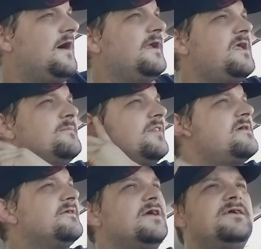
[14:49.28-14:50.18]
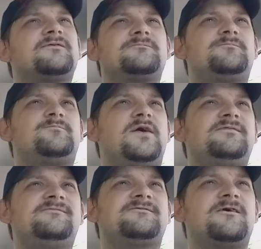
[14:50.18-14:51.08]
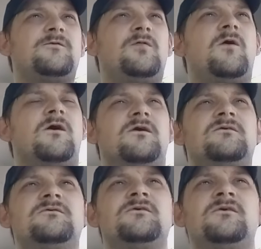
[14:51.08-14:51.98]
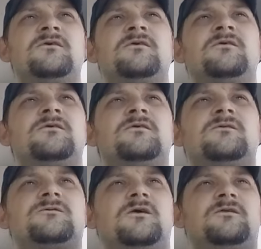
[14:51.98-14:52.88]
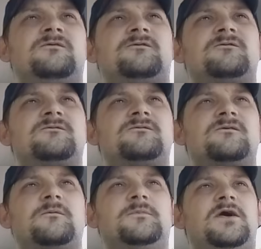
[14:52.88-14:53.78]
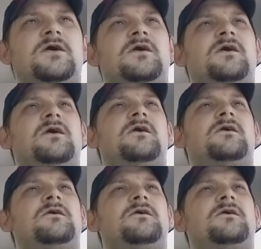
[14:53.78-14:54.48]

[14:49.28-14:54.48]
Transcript: I can't believe it. It's been so long since my